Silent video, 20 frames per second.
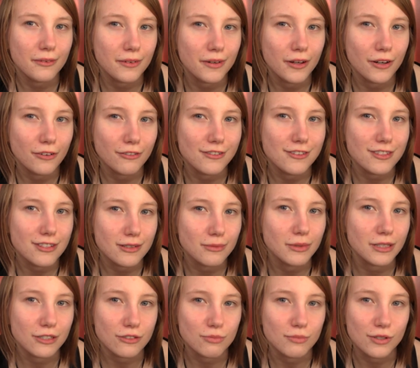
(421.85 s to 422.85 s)
know if he still
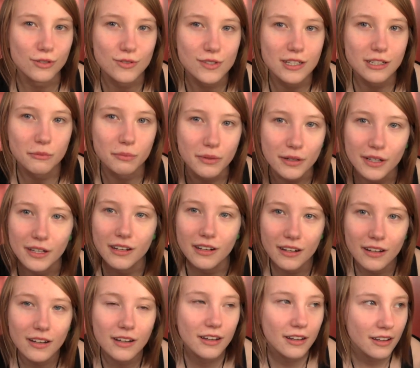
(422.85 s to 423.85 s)
makes music, but,
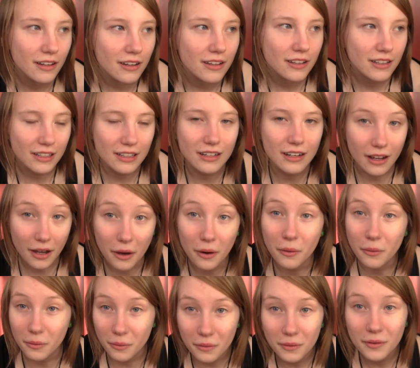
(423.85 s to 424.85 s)
you
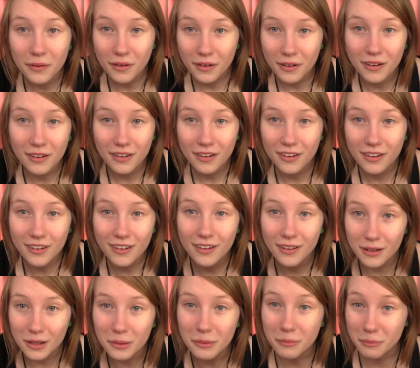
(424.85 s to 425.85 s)
know,
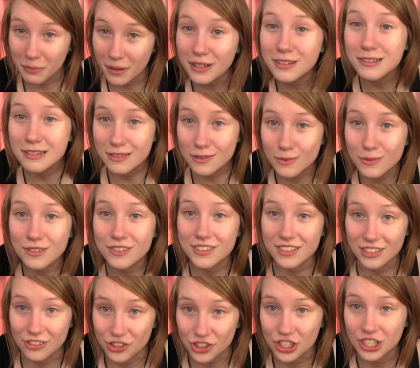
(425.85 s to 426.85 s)
Buttons was
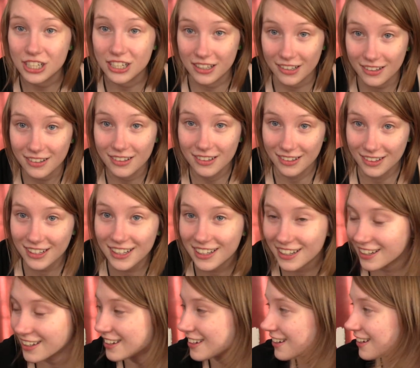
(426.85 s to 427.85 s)
legit.
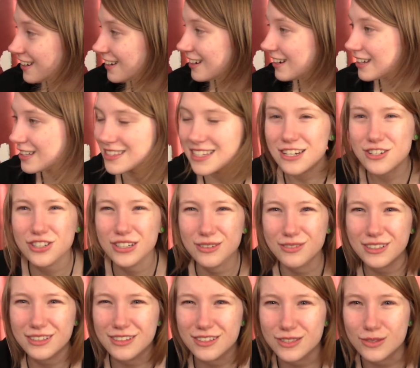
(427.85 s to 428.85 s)
He's actually
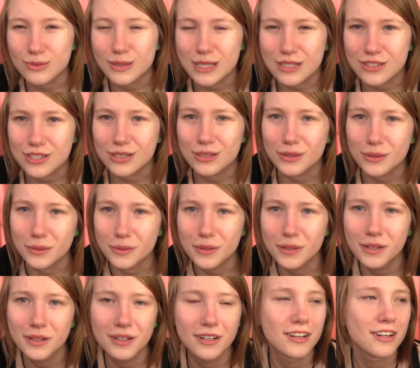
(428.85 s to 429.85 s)
really sweet, too.
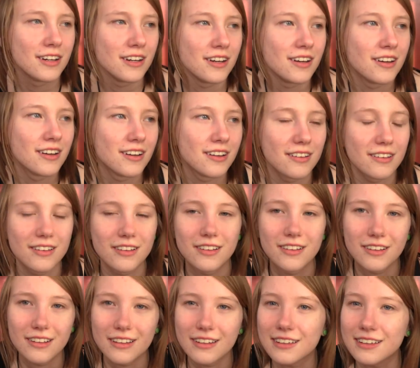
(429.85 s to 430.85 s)

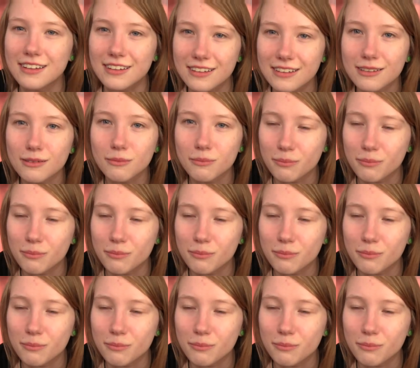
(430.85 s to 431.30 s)
Like,